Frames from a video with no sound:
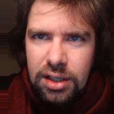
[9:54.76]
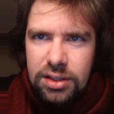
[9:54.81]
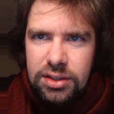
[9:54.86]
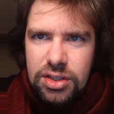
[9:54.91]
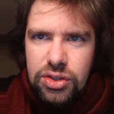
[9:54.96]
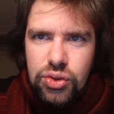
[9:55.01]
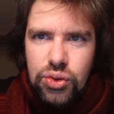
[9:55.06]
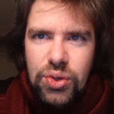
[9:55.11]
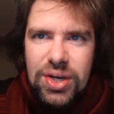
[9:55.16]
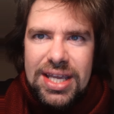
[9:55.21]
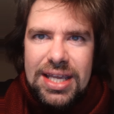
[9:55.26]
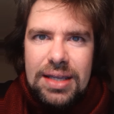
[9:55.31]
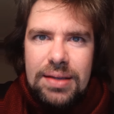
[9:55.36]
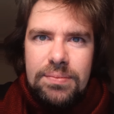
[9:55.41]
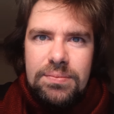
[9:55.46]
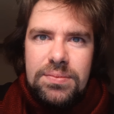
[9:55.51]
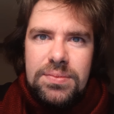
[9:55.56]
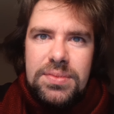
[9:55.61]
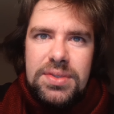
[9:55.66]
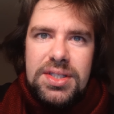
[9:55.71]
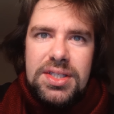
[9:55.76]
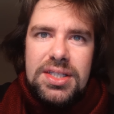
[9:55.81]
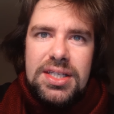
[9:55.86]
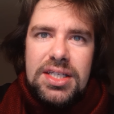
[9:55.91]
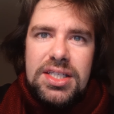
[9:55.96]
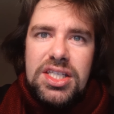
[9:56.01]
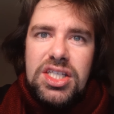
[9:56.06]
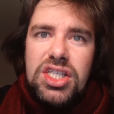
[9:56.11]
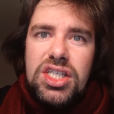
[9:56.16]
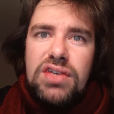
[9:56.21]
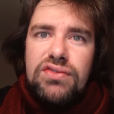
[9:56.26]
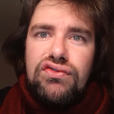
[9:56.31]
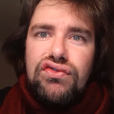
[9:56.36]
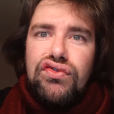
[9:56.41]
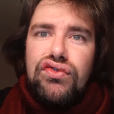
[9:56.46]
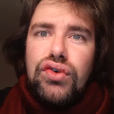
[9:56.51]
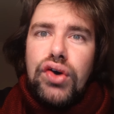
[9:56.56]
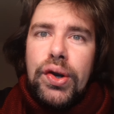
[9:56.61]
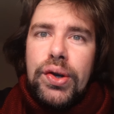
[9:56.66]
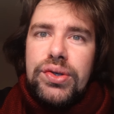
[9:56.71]
The dreams are stiff
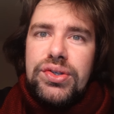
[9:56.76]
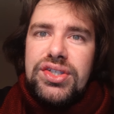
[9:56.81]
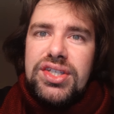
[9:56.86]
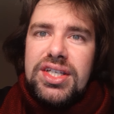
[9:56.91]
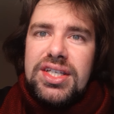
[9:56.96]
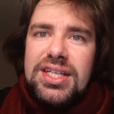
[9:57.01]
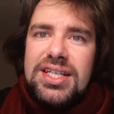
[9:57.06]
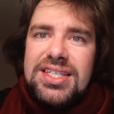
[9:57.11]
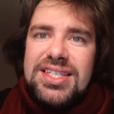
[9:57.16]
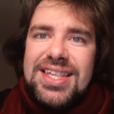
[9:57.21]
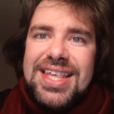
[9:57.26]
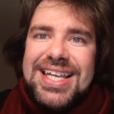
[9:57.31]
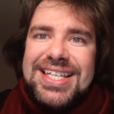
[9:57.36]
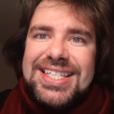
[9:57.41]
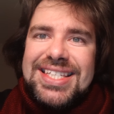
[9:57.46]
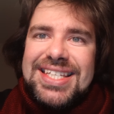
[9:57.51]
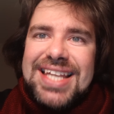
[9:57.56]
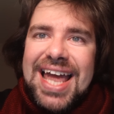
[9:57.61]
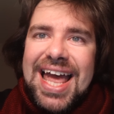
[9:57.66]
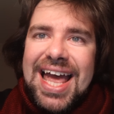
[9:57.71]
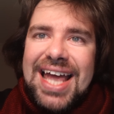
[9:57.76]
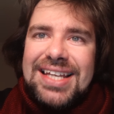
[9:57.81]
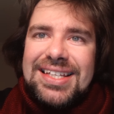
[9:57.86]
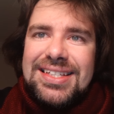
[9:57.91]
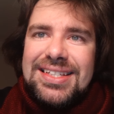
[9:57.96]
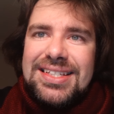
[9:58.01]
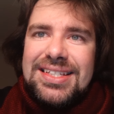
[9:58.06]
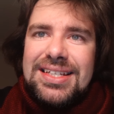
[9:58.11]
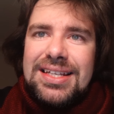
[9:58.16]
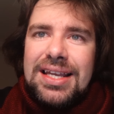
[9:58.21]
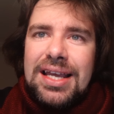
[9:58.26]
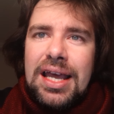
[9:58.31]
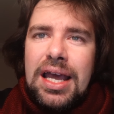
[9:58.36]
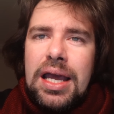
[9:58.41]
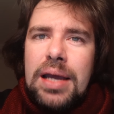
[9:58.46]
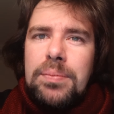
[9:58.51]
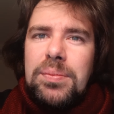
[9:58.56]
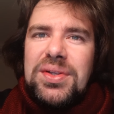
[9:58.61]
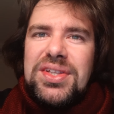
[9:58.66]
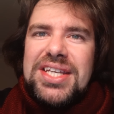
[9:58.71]
frozen as they stand,
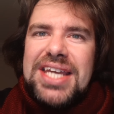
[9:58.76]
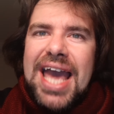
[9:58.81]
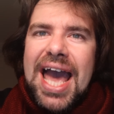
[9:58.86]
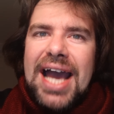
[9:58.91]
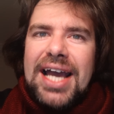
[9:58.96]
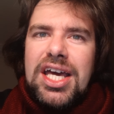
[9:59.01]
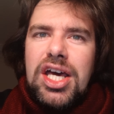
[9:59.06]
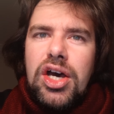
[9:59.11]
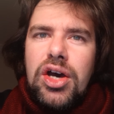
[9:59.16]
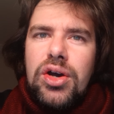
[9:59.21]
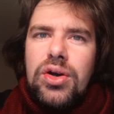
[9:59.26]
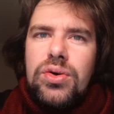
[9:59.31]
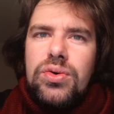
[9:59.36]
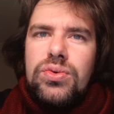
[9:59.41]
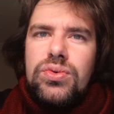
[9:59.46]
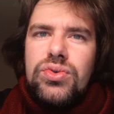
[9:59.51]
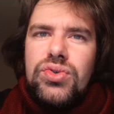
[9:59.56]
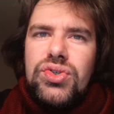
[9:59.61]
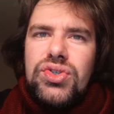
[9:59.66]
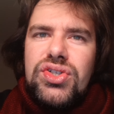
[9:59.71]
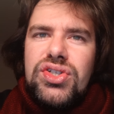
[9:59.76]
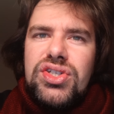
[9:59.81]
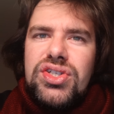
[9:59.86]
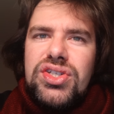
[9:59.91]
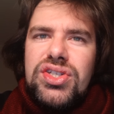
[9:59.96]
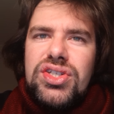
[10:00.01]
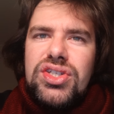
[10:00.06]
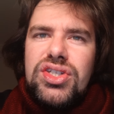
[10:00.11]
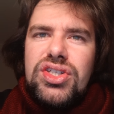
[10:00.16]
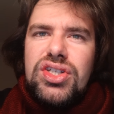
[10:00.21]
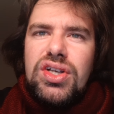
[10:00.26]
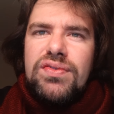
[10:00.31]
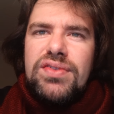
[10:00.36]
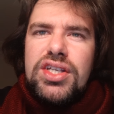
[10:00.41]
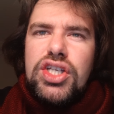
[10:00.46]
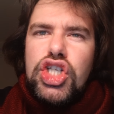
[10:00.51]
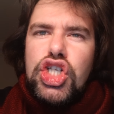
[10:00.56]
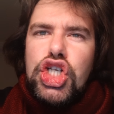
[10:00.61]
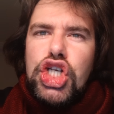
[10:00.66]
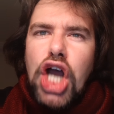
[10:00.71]
but the echoes of
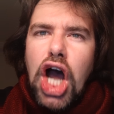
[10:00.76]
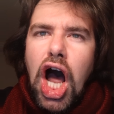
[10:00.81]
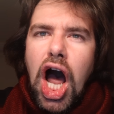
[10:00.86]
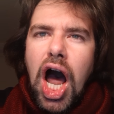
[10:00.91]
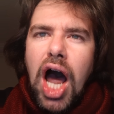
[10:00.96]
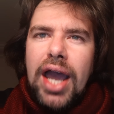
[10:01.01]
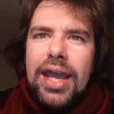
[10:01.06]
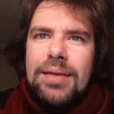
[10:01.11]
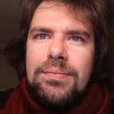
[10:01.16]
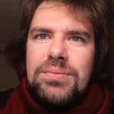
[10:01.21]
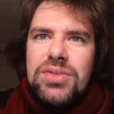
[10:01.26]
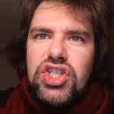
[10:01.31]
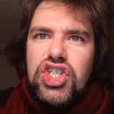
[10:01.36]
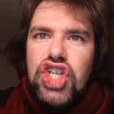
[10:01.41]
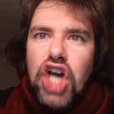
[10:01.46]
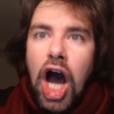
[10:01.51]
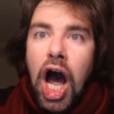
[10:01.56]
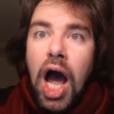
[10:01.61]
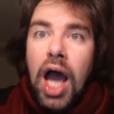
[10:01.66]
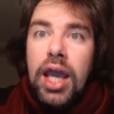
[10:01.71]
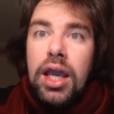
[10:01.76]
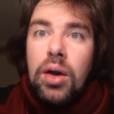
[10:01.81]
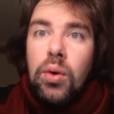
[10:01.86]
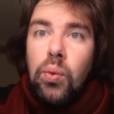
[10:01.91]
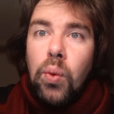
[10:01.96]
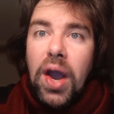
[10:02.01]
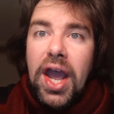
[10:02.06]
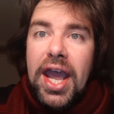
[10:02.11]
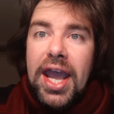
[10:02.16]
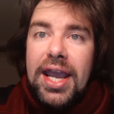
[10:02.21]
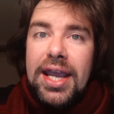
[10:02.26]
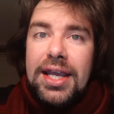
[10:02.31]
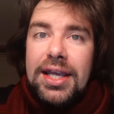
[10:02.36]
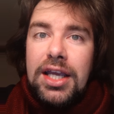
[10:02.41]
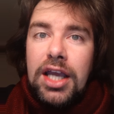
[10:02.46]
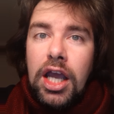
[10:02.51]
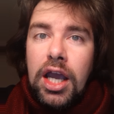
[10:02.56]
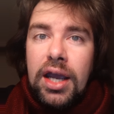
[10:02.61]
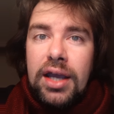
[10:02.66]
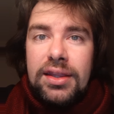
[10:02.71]
the chime die
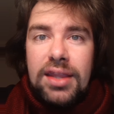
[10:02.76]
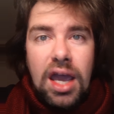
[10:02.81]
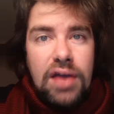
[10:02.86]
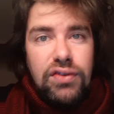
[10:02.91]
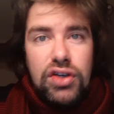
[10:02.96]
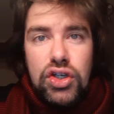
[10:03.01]
away. They have